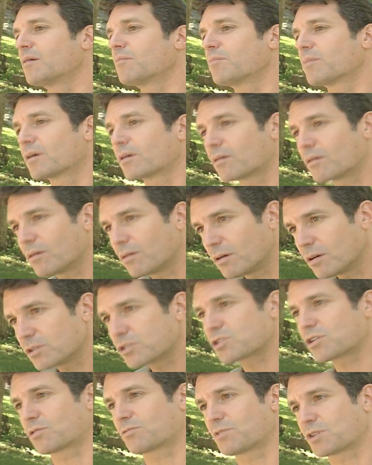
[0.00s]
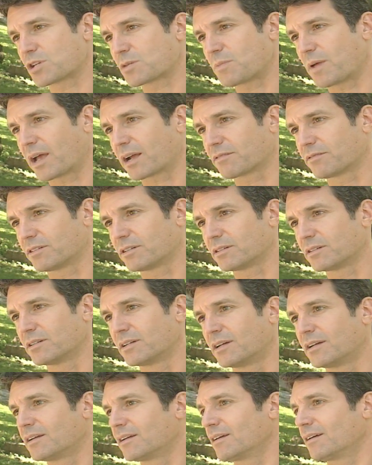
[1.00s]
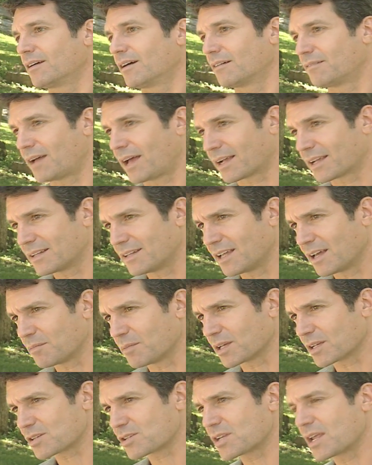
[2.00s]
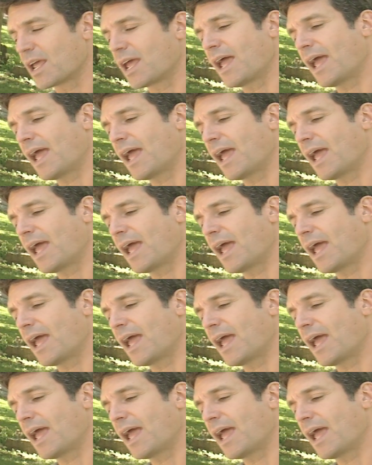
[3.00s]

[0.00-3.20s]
but are also respectful of academics.